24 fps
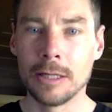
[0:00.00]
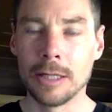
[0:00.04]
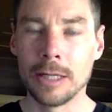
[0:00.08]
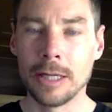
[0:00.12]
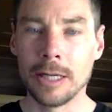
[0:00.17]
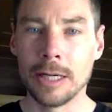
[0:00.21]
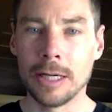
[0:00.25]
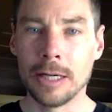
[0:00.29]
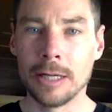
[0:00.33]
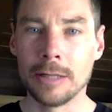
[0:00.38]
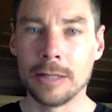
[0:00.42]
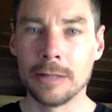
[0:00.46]

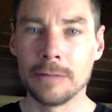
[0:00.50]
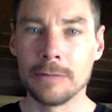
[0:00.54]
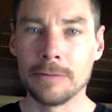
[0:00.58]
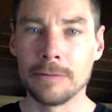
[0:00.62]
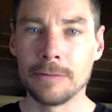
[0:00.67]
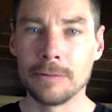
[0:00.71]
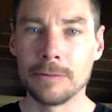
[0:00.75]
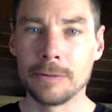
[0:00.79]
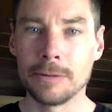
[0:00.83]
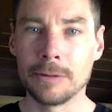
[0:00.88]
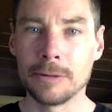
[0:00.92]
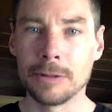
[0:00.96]

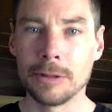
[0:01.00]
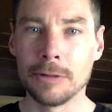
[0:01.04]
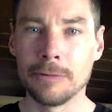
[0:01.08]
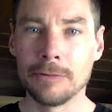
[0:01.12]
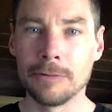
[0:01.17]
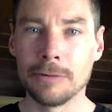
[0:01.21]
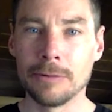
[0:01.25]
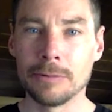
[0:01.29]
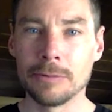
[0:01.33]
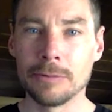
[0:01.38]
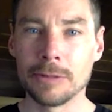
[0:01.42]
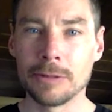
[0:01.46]
And you go
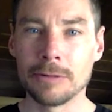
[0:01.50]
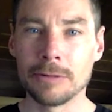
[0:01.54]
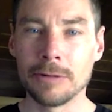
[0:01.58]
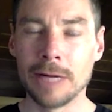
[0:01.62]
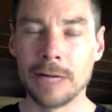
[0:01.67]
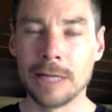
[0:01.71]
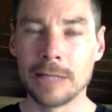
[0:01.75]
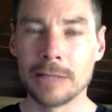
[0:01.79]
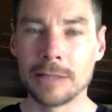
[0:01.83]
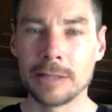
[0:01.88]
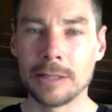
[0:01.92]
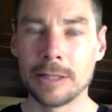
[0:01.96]
from the
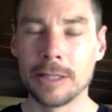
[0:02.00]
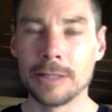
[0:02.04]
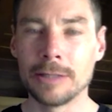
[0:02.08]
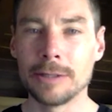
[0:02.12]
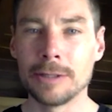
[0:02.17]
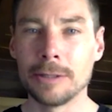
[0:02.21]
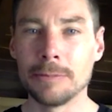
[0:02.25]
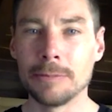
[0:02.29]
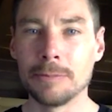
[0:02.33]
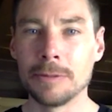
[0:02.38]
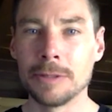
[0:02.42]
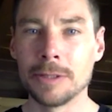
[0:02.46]

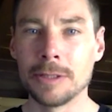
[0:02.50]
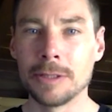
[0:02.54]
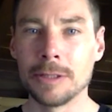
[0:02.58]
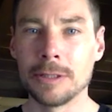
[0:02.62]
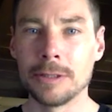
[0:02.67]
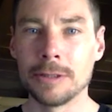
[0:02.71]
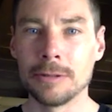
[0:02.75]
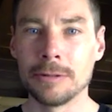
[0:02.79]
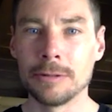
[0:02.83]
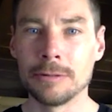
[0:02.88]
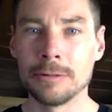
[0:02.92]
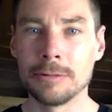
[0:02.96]
grasslands up
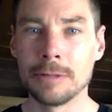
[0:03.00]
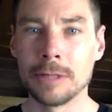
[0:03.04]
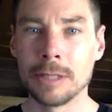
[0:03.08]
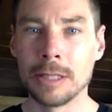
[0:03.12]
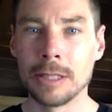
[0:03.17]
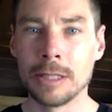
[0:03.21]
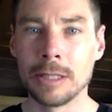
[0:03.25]
into